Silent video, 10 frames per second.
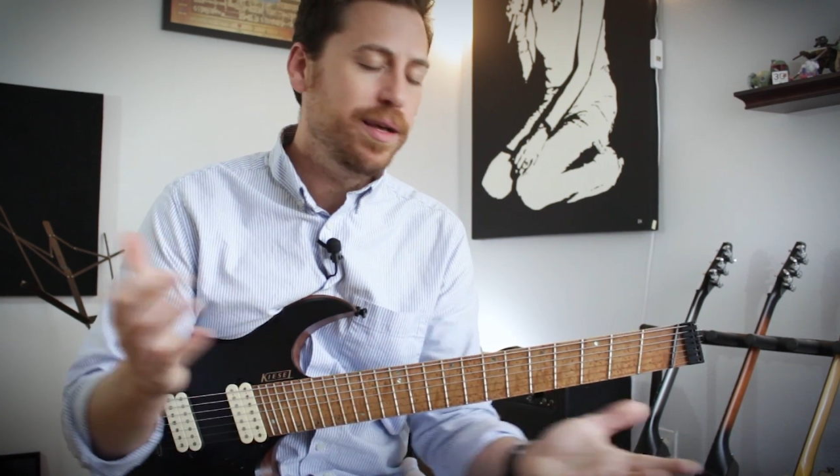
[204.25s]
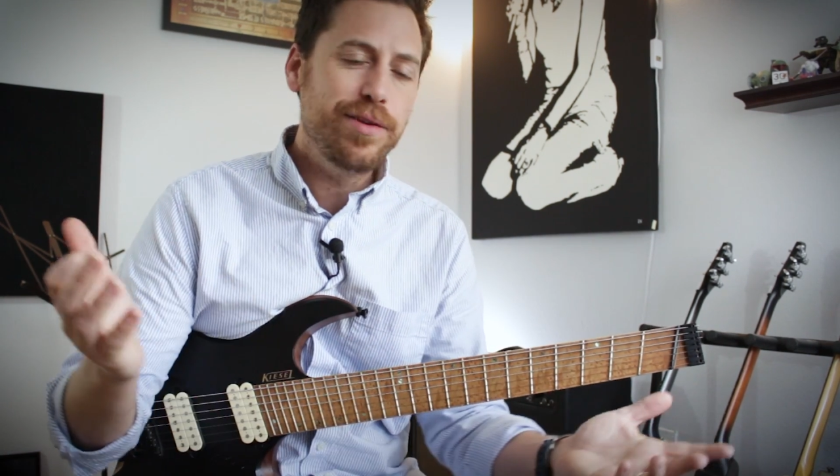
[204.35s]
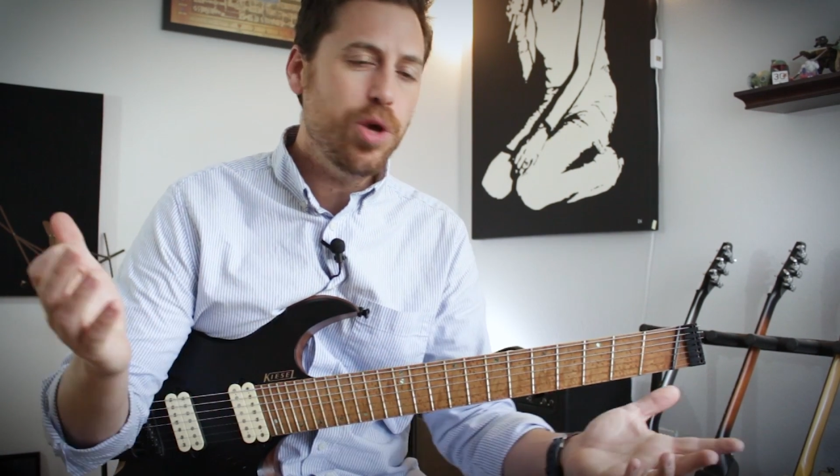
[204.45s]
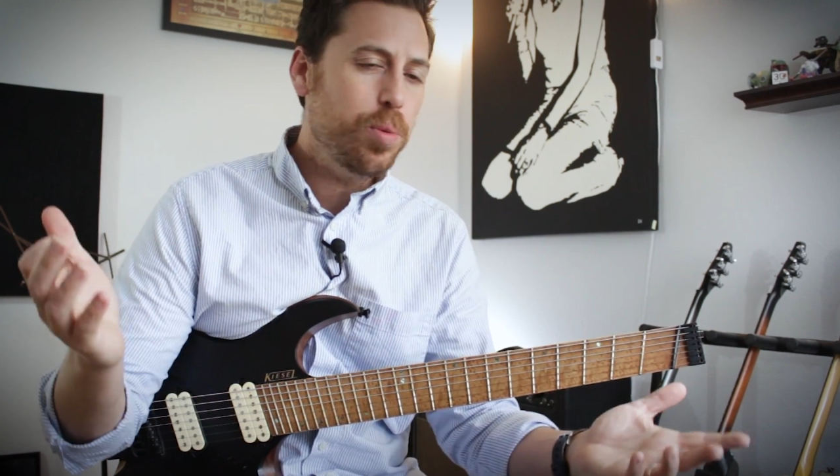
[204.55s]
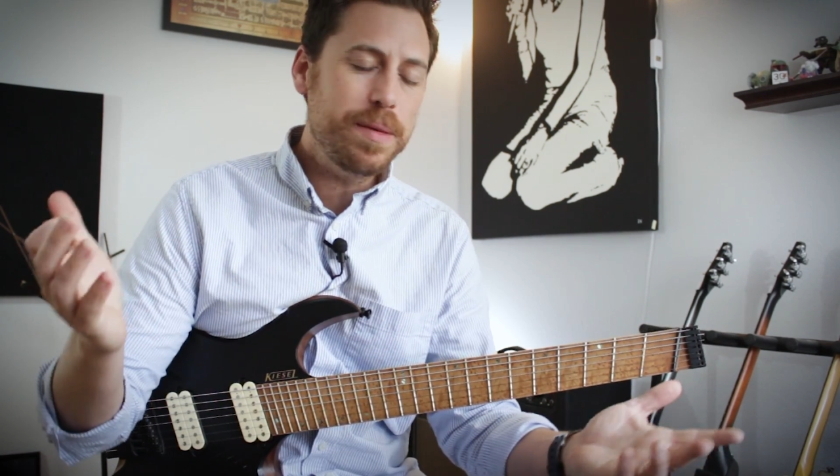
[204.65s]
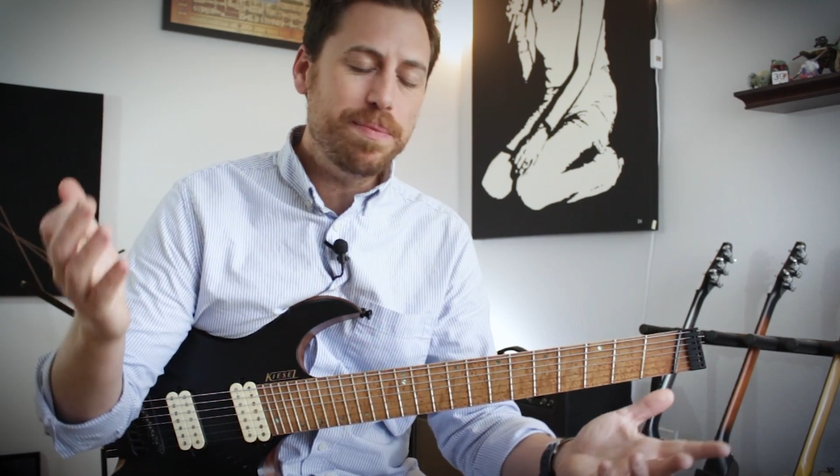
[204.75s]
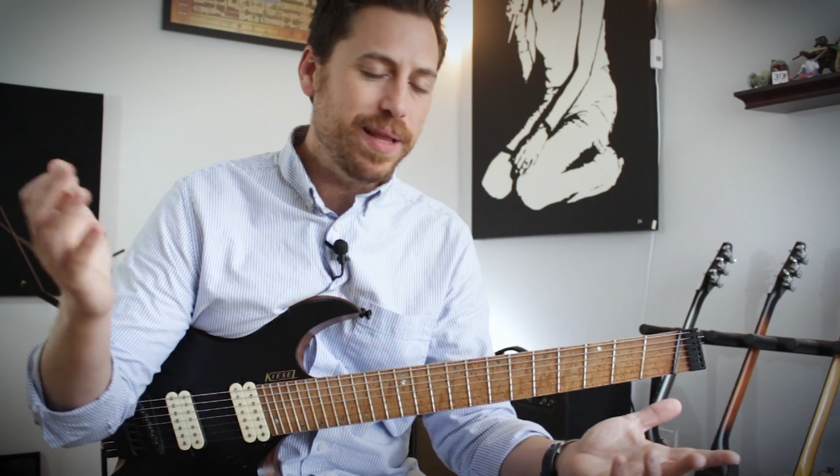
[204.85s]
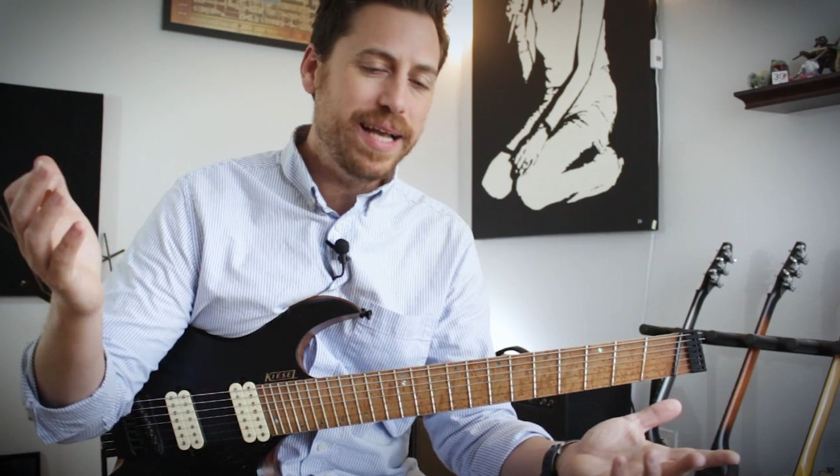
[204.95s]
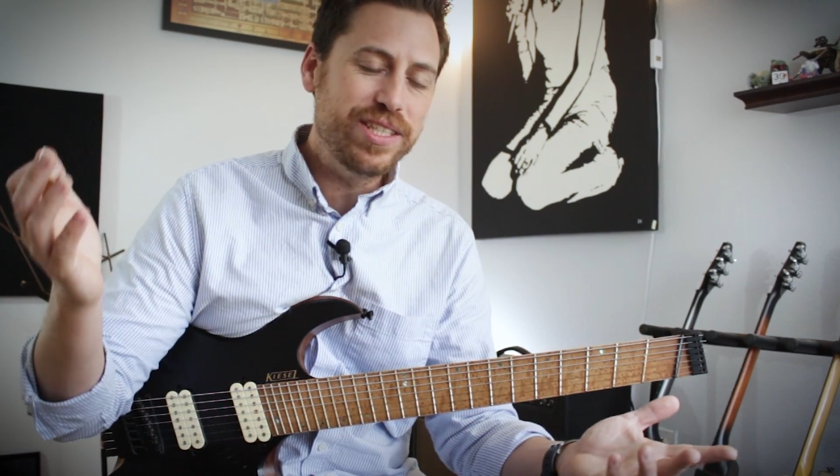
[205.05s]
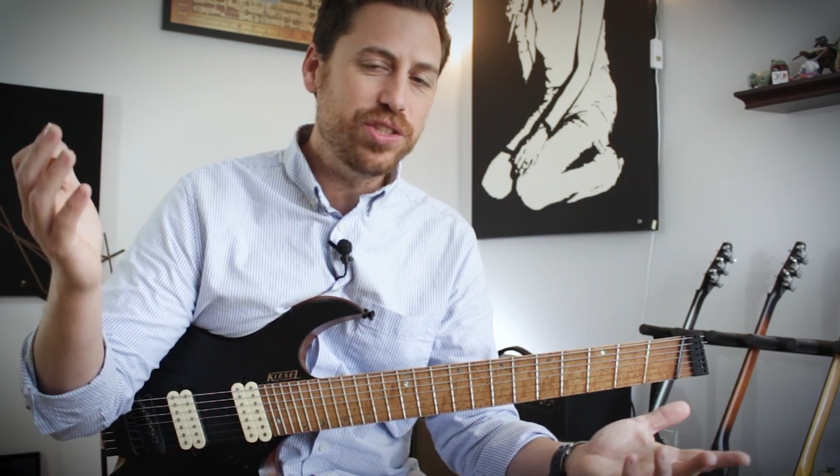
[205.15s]
nobody
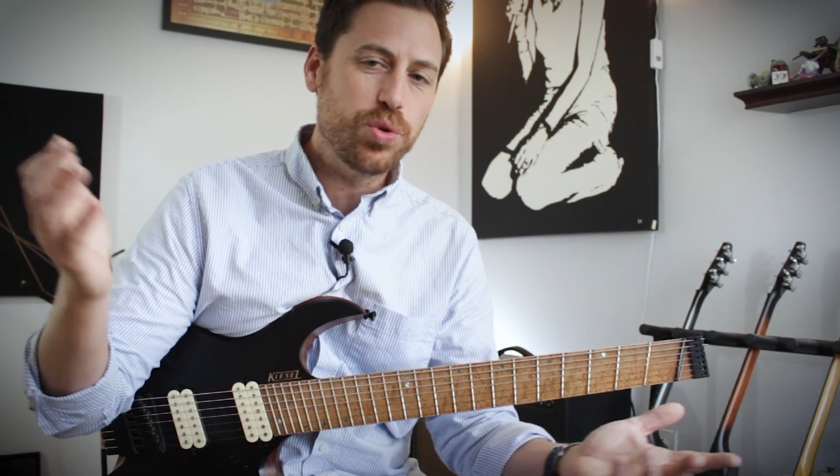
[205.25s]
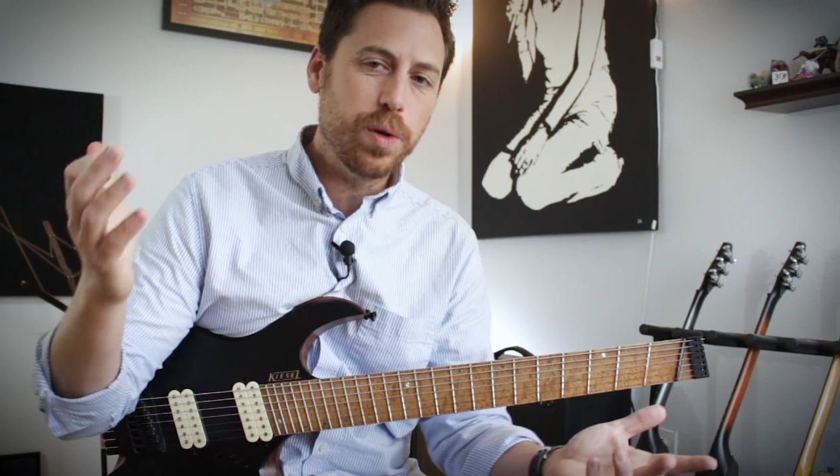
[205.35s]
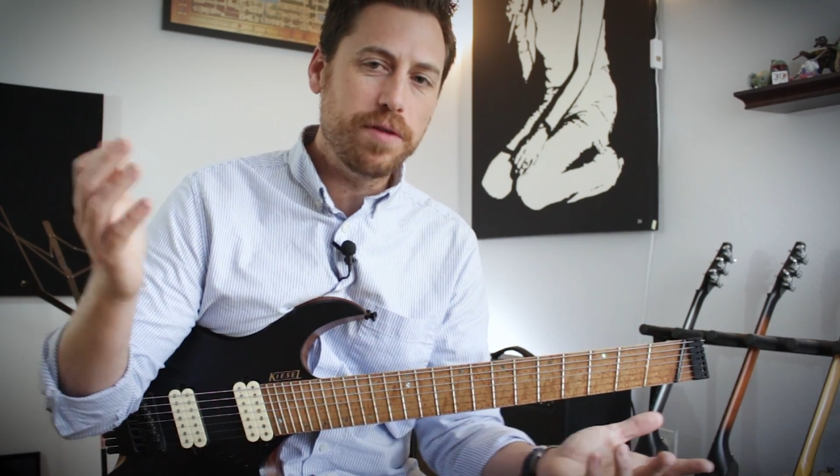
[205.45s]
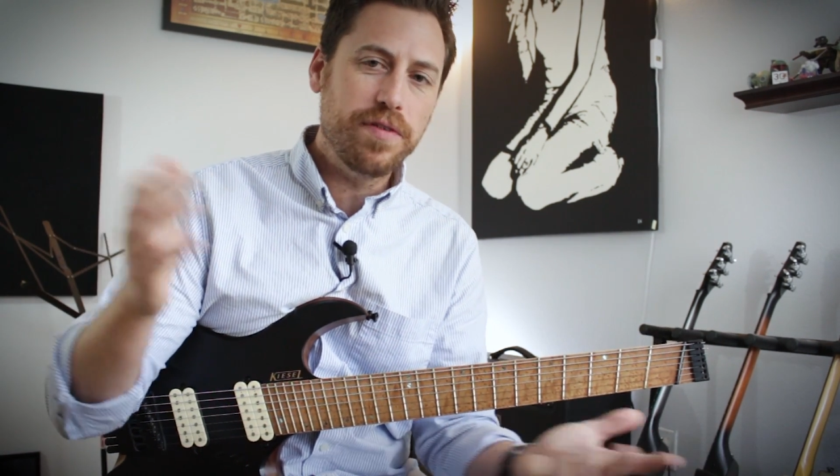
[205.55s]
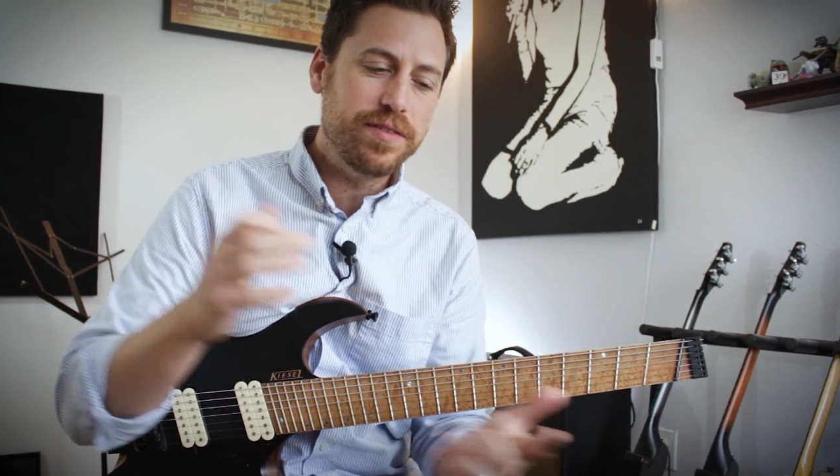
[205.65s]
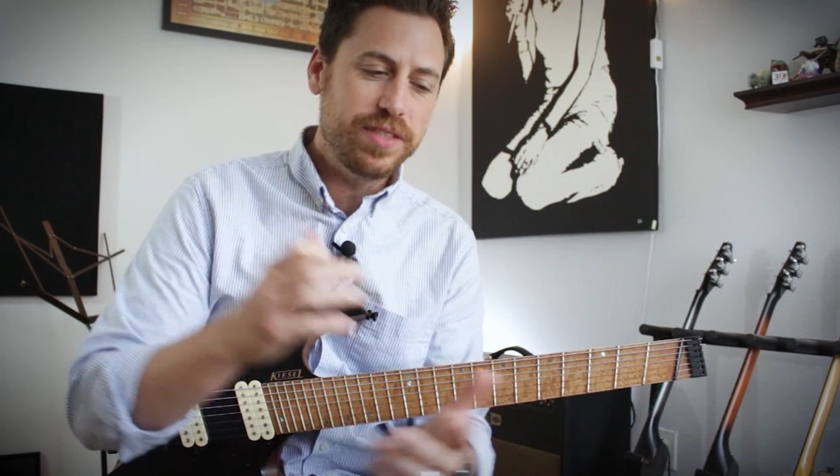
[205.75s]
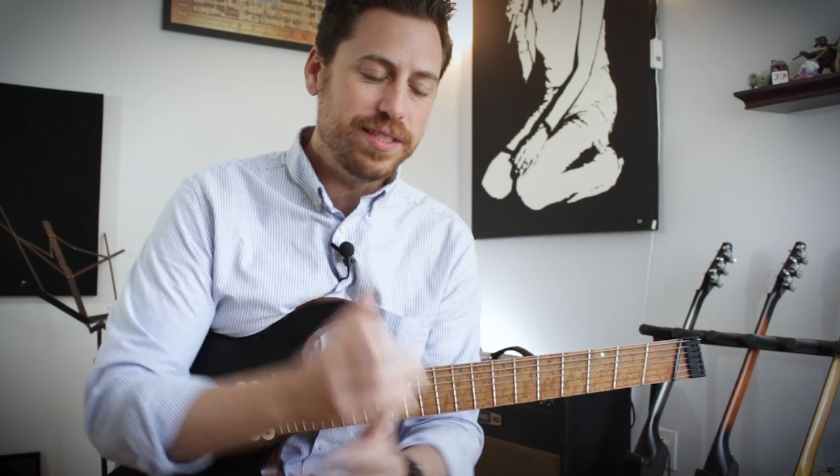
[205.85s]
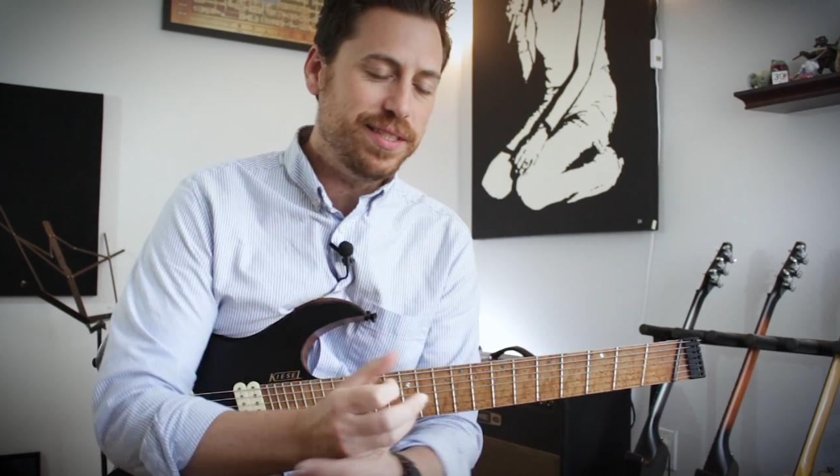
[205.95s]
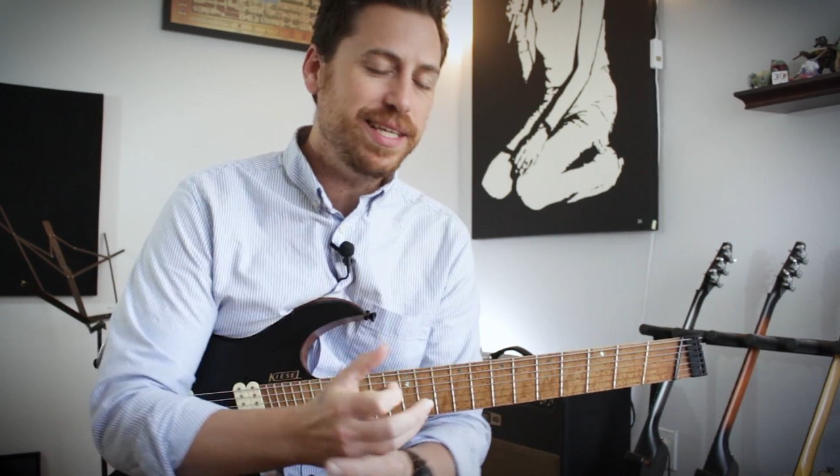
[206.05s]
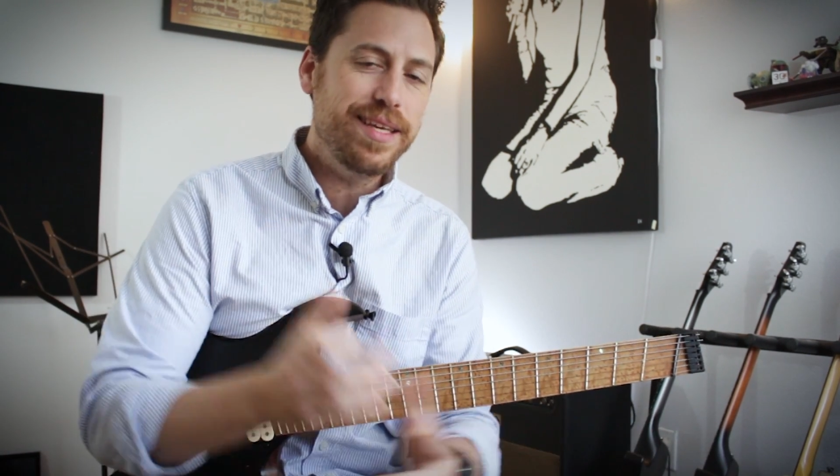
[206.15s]
plays in
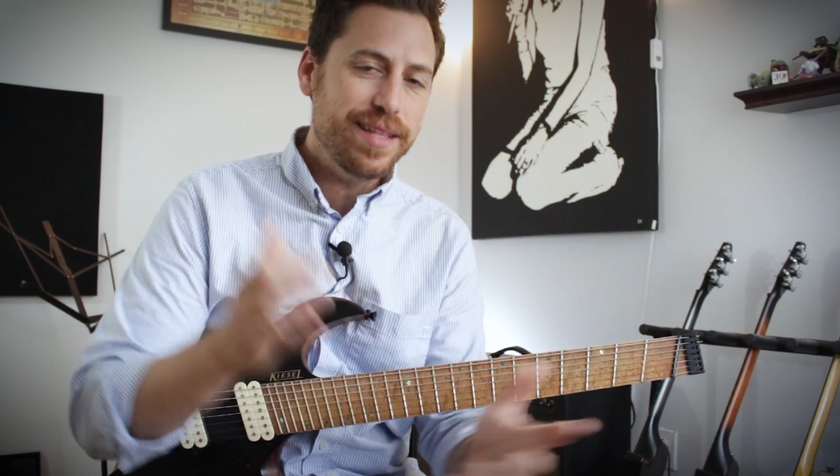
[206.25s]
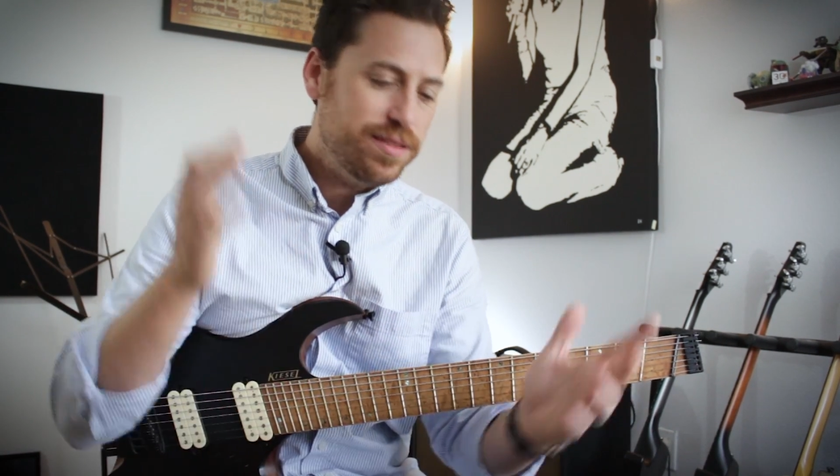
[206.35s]
25/16,